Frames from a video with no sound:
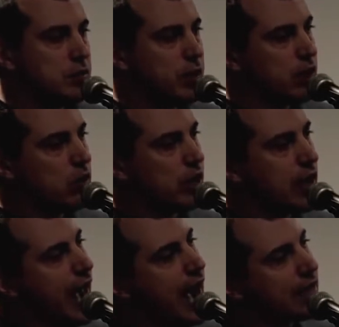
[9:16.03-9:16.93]
Bitcoin
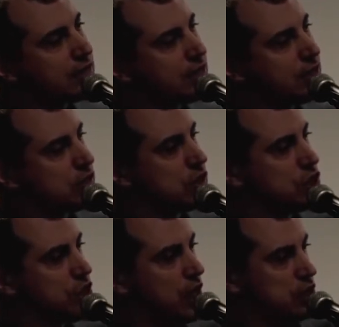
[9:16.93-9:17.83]
acting as a
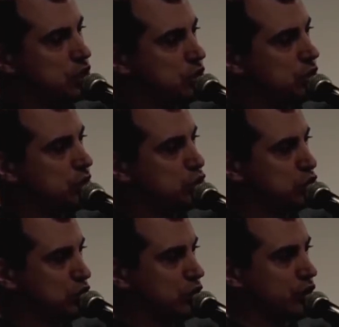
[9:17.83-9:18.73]
judge to
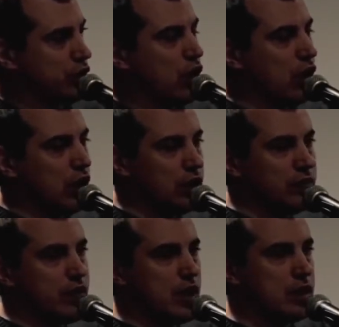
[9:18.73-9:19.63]
ensure that all
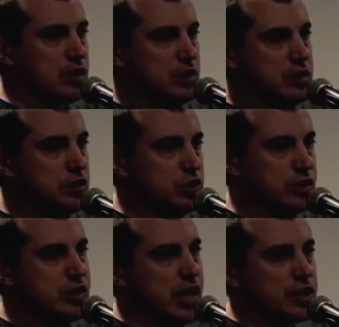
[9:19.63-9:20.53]
of our
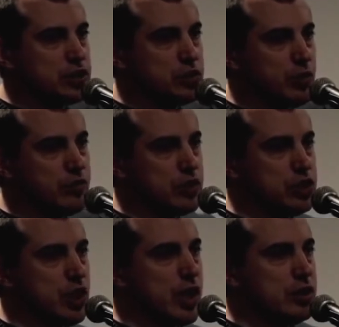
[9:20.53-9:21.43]
transactions we've
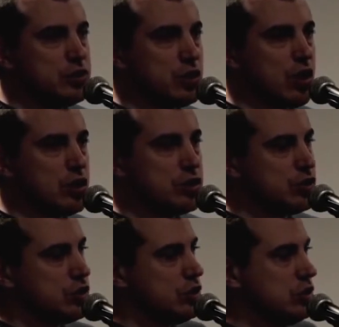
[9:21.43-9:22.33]
exchanged are
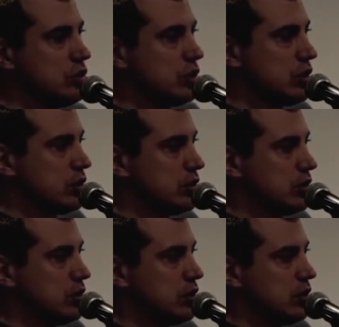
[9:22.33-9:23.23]
secure.
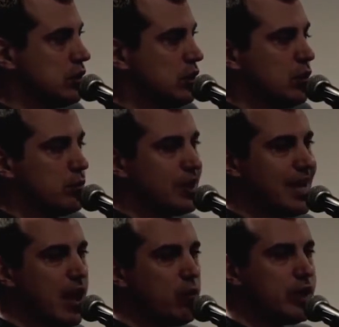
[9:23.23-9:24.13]
But
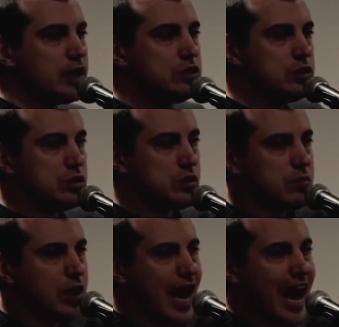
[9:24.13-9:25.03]
now we can do
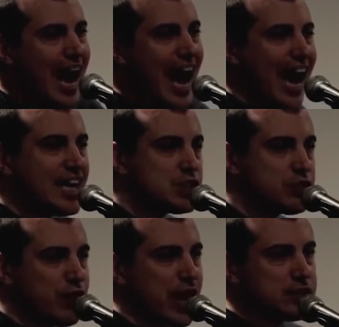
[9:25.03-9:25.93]
them as
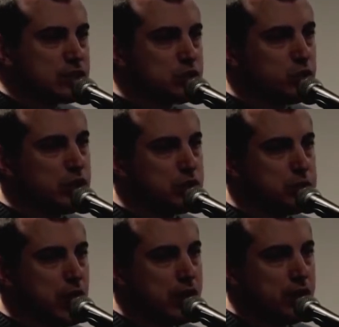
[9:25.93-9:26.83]
fast as we can
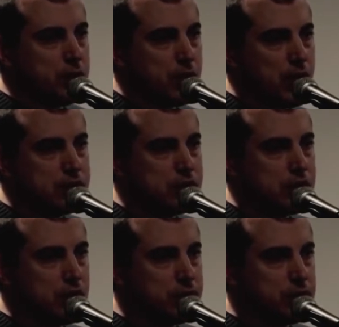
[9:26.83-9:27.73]

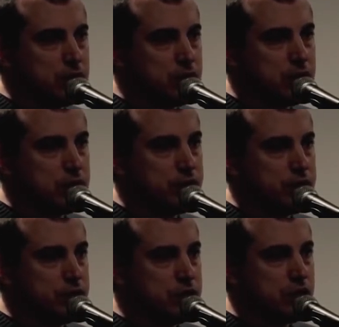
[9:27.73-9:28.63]
process elliptic
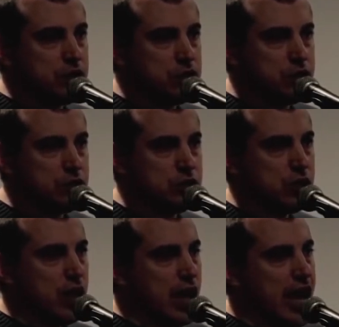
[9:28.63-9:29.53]
curve signatures,
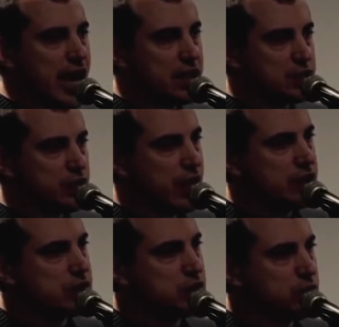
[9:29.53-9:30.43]
as
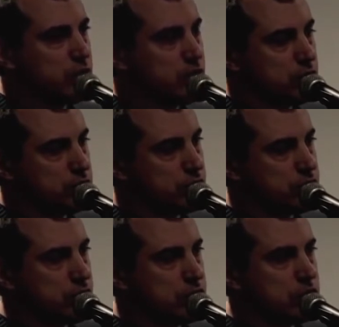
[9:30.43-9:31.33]
fast as we can
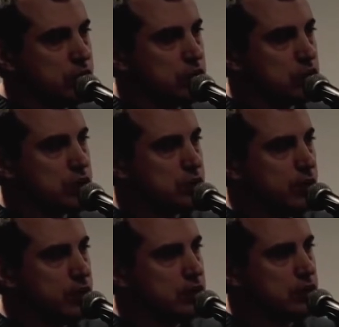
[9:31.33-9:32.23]
process
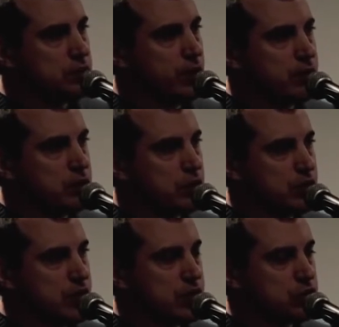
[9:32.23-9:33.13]
transmitting these payment
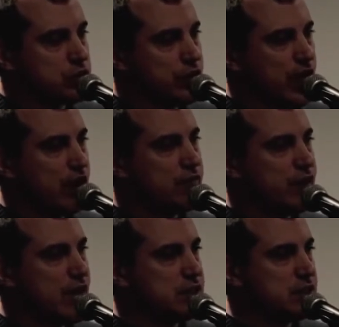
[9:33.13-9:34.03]
transactions. And how
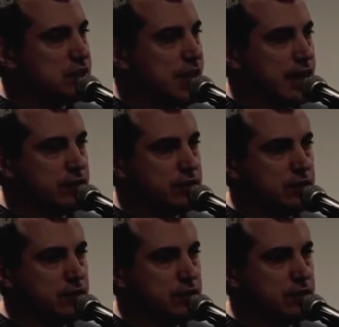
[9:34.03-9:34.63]
fast is that?